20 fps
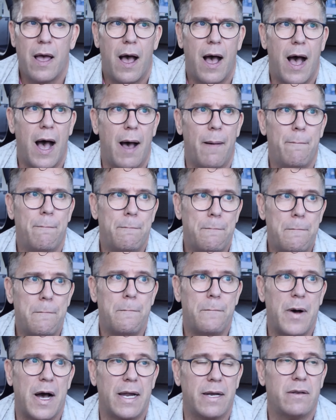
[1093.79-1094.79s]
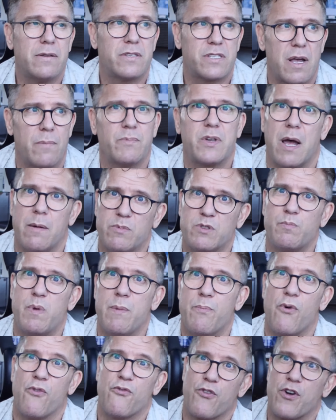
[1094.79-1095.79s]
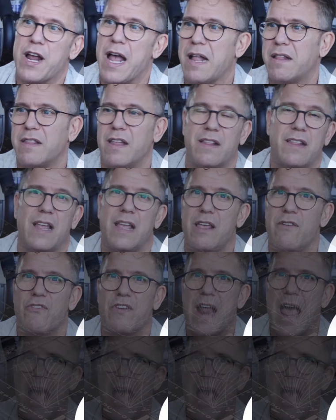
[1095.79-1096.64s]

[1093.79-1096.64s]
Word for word: Um, but sometimes people forget that they even